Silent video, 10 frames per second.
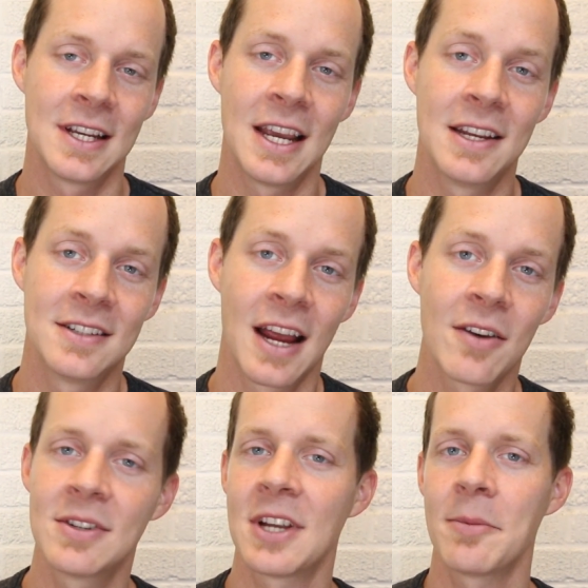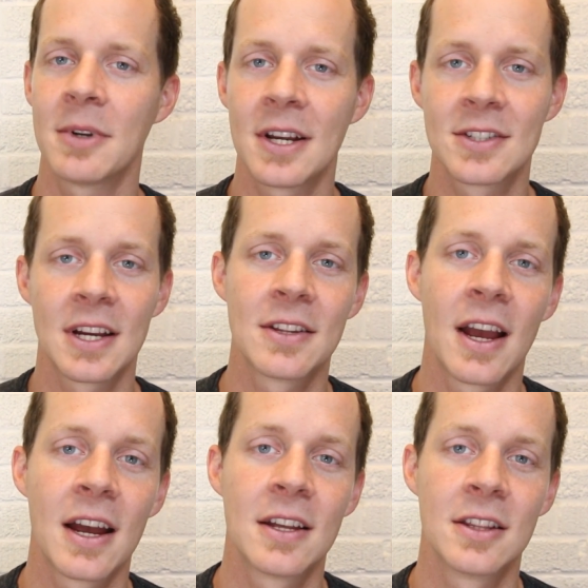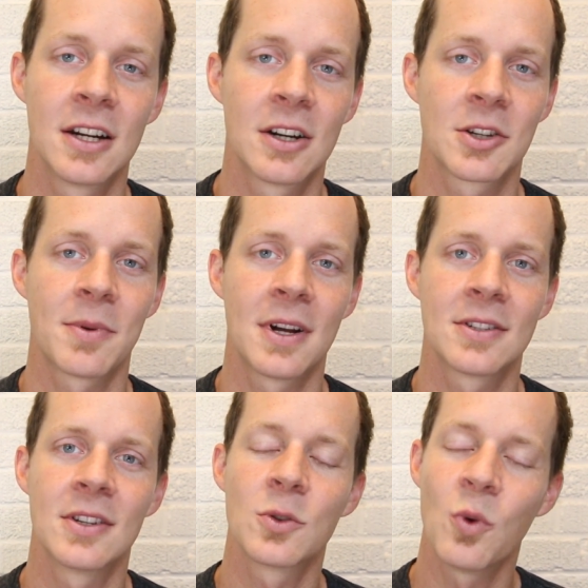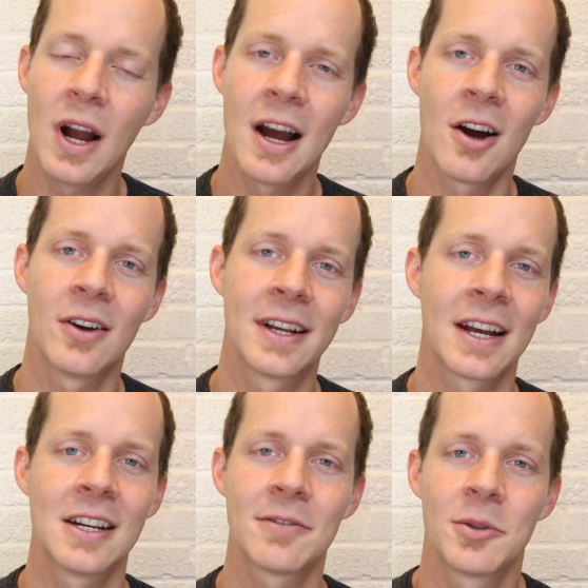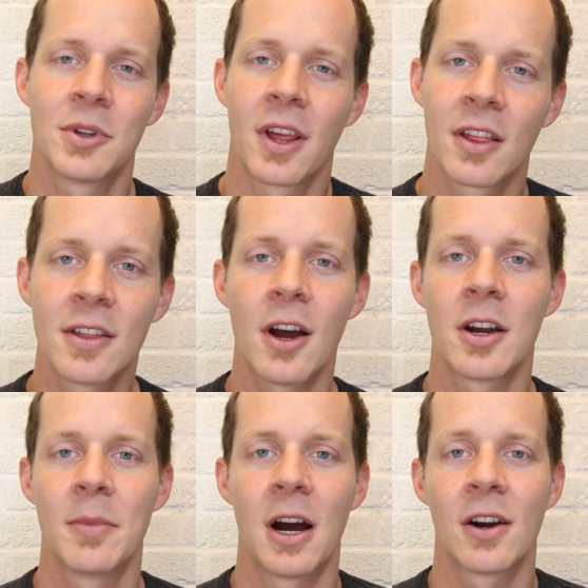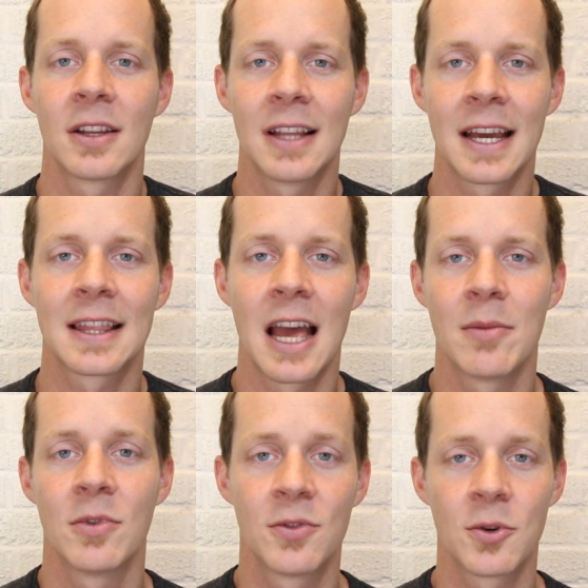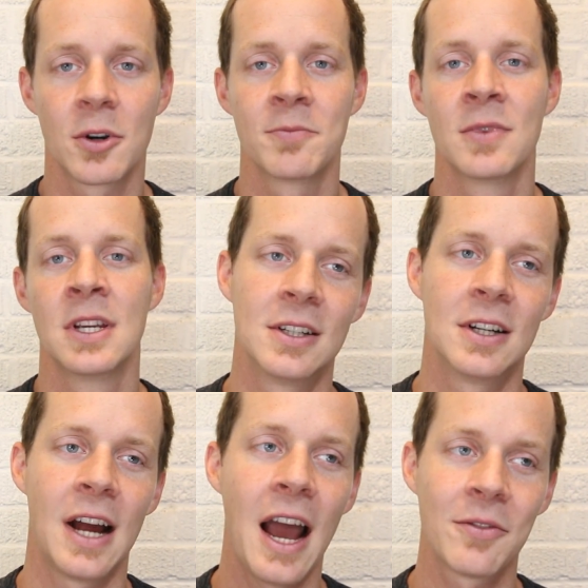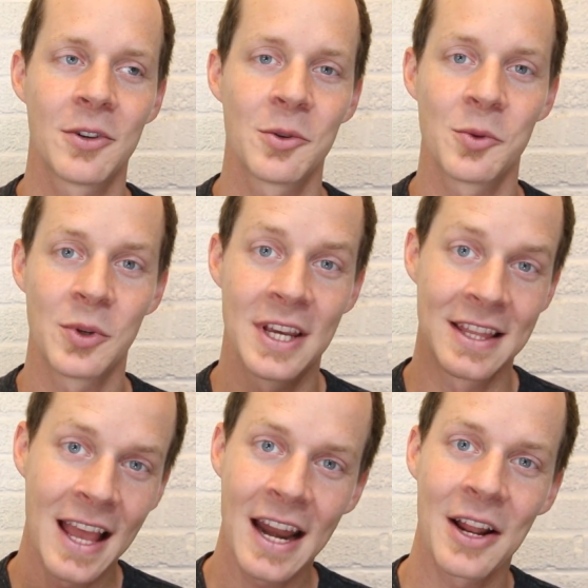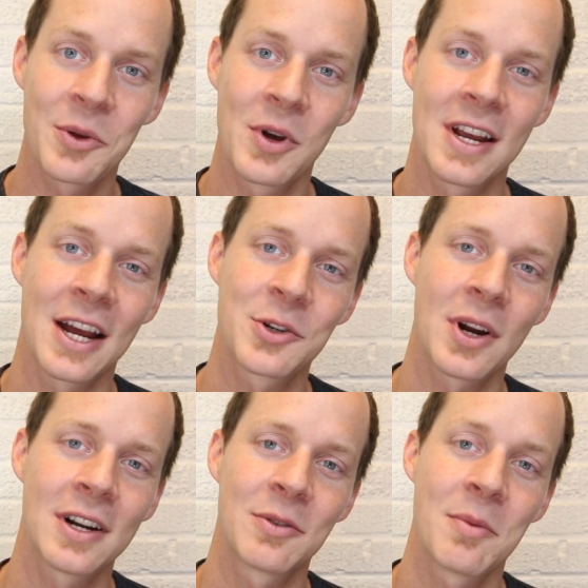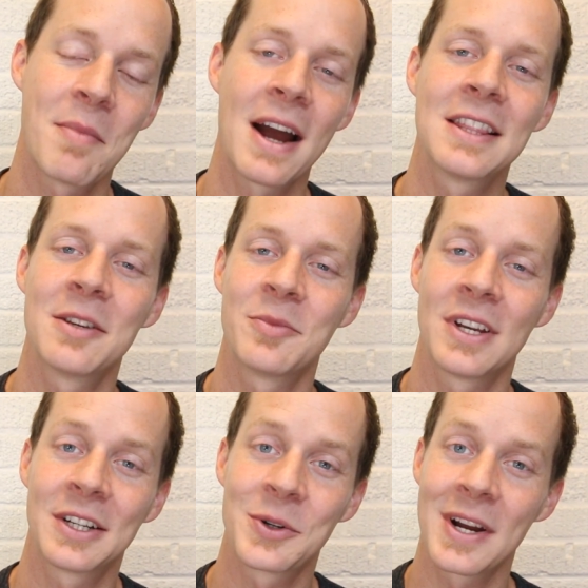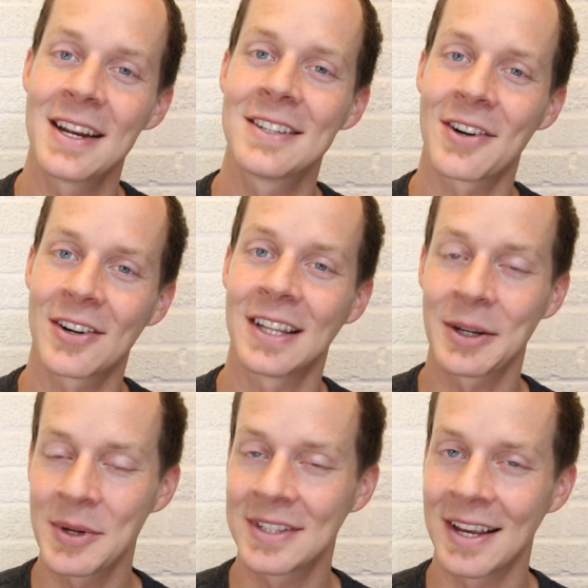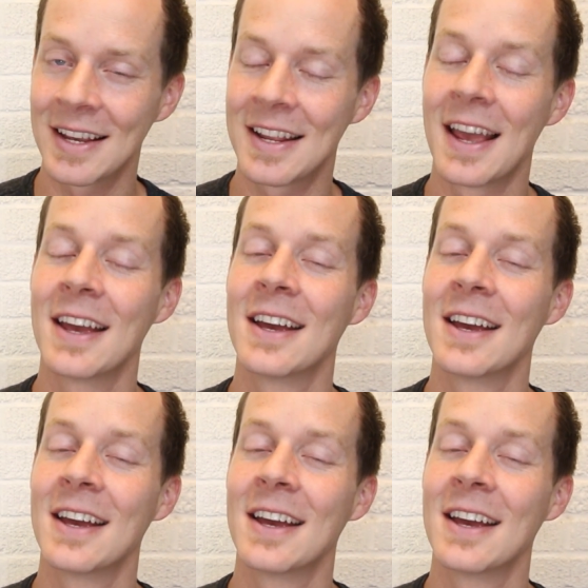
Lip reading: And every time that I say that, their response is, wow, like I never really thought about it like that before. After we get that out of the way, I try to remind them that grades are, like we said,